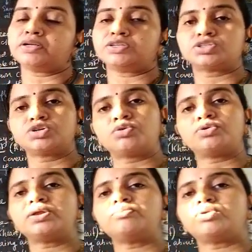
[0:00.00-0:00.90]
It is grown
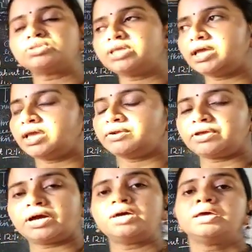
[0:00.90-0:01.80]
in both the
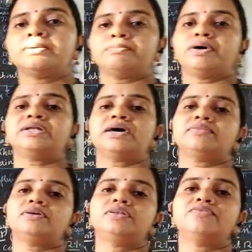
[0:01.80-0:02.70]
area but at the
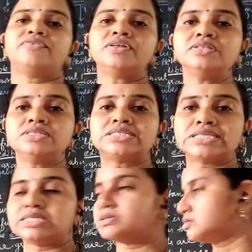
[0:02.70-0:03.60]
different
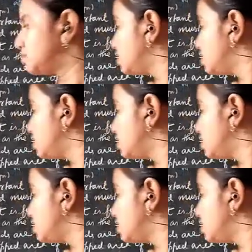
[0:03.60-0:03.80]
season.